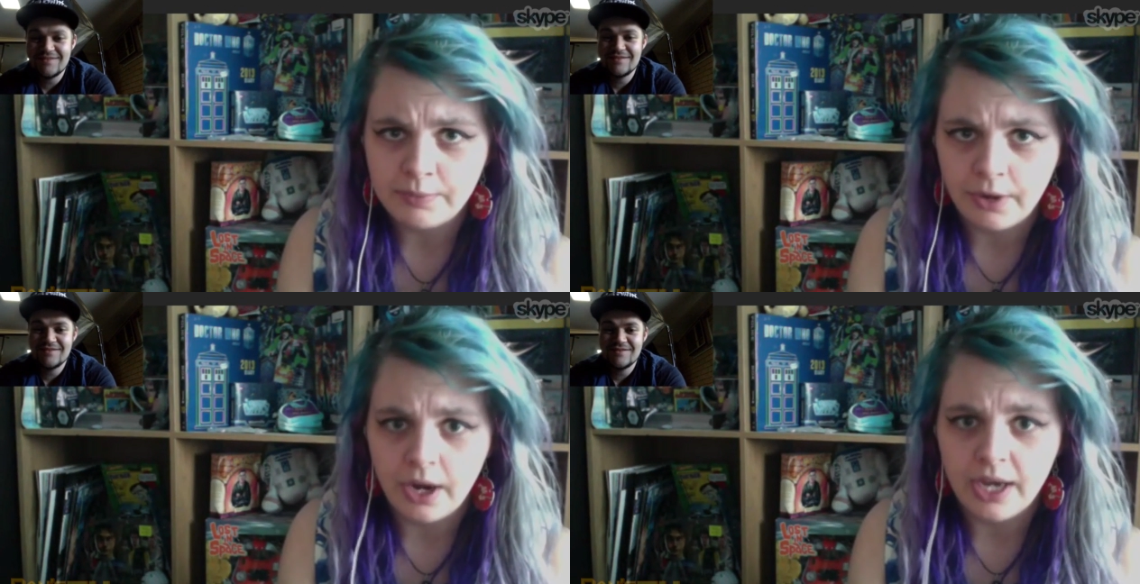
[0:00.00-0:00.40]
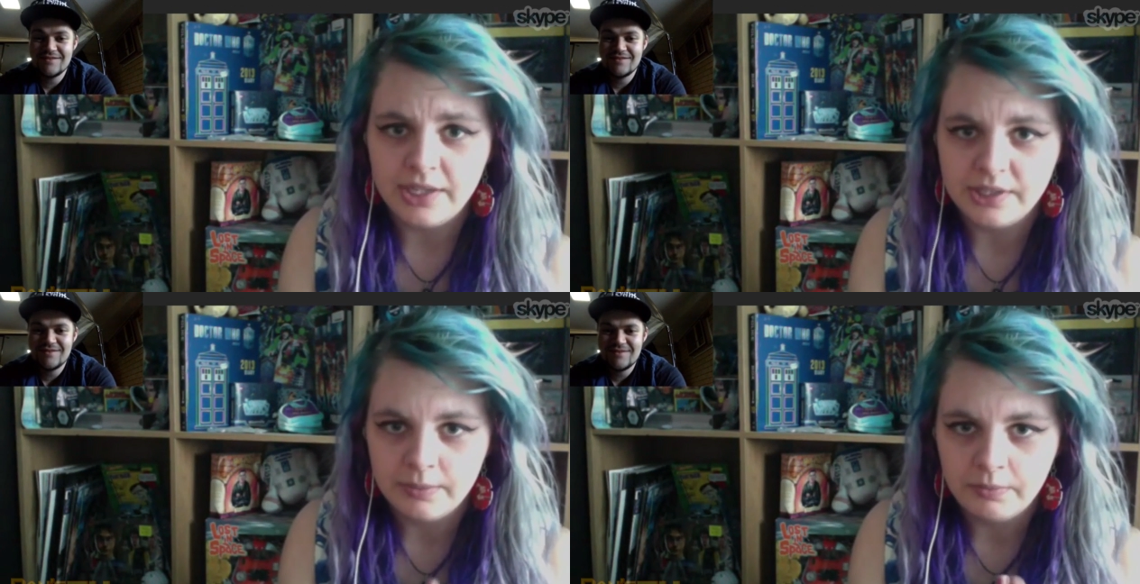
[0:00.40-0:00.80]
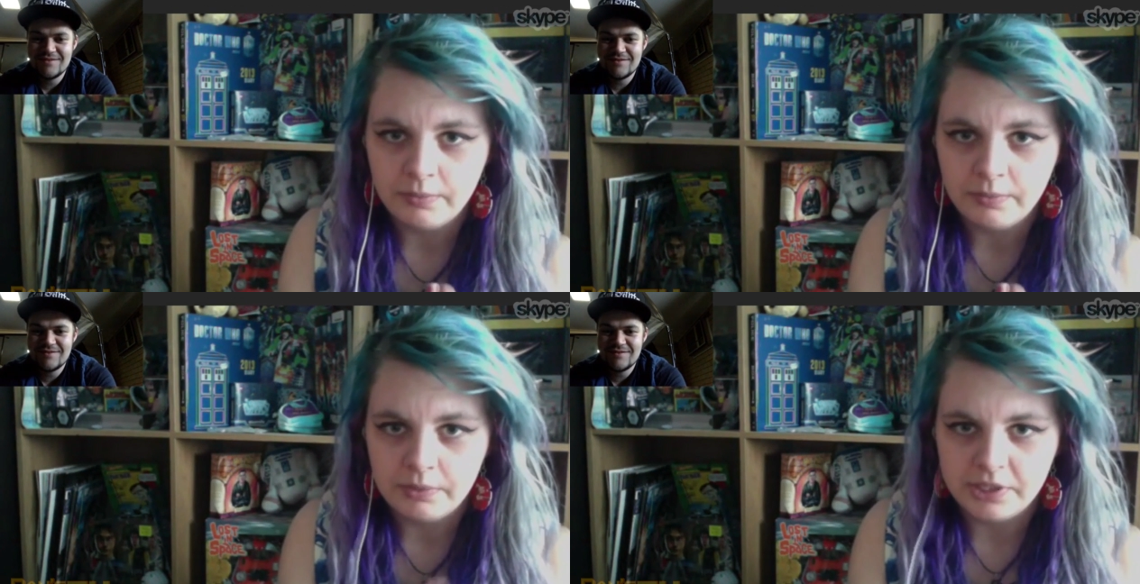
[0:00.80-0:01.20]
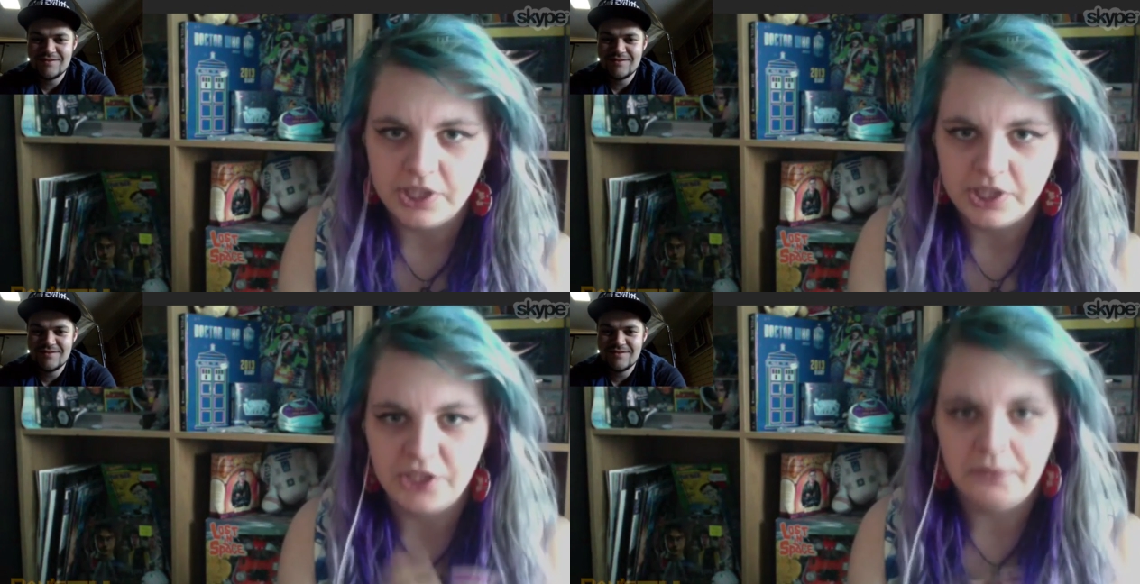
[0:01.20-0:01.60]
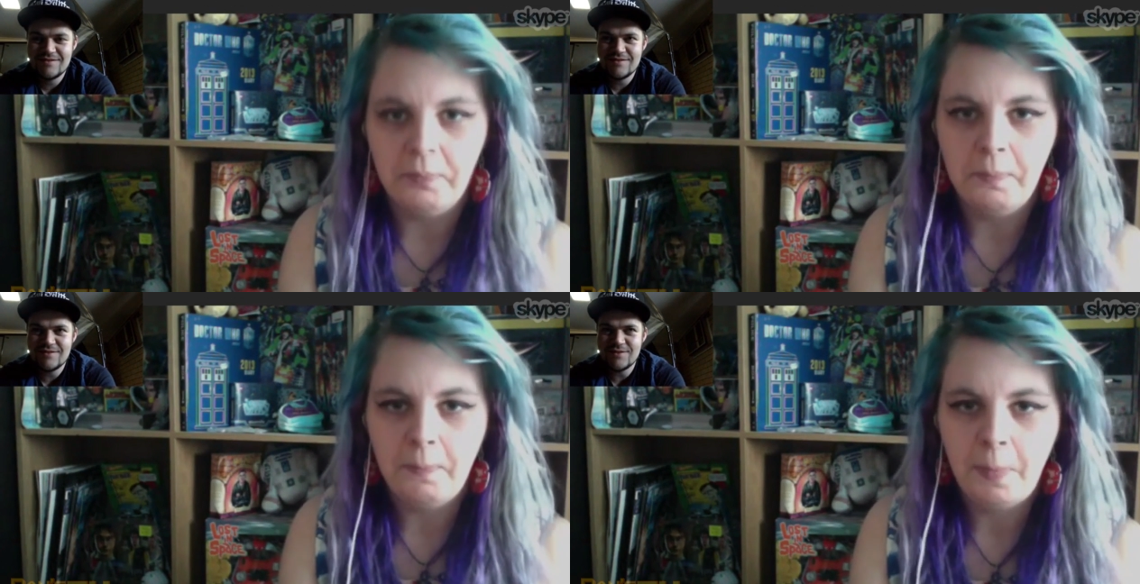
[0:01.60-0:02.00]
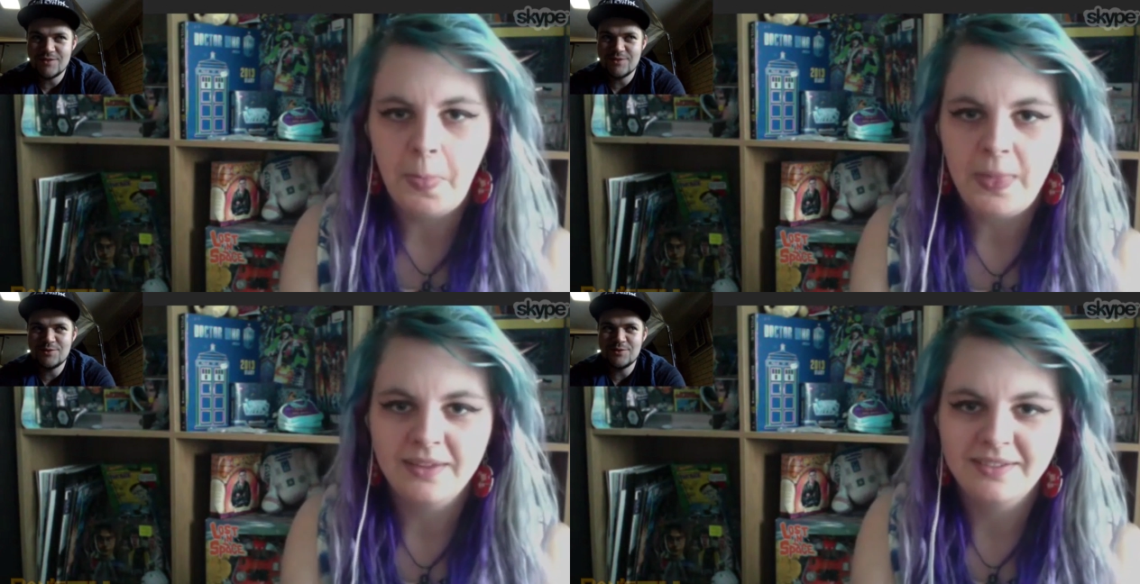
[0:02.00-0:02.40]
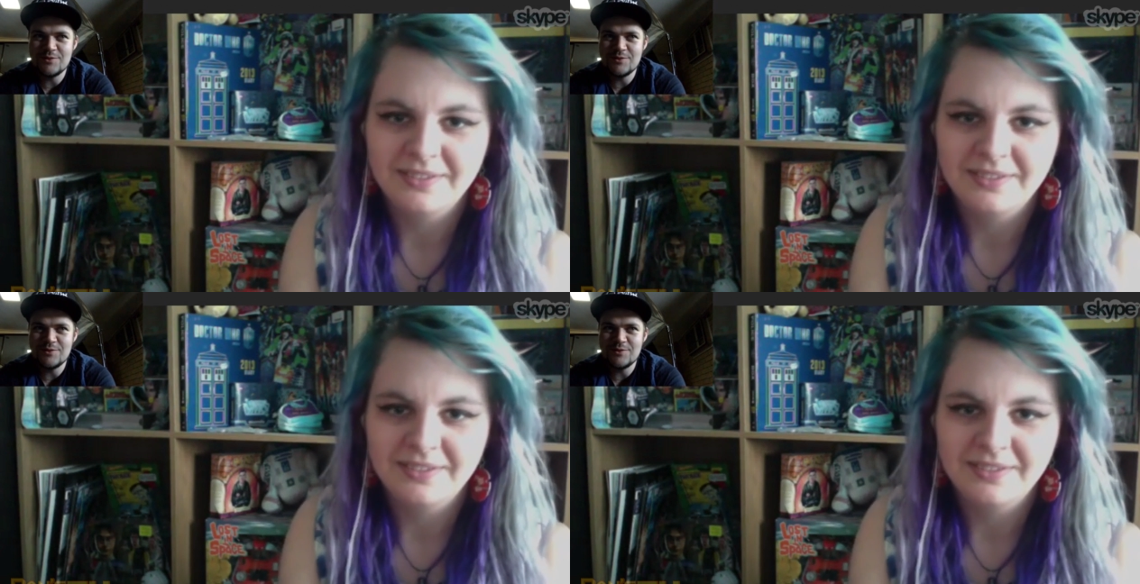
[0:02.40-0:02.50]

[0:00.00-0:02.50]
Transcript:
Speaker 1: prized possession? Ooh.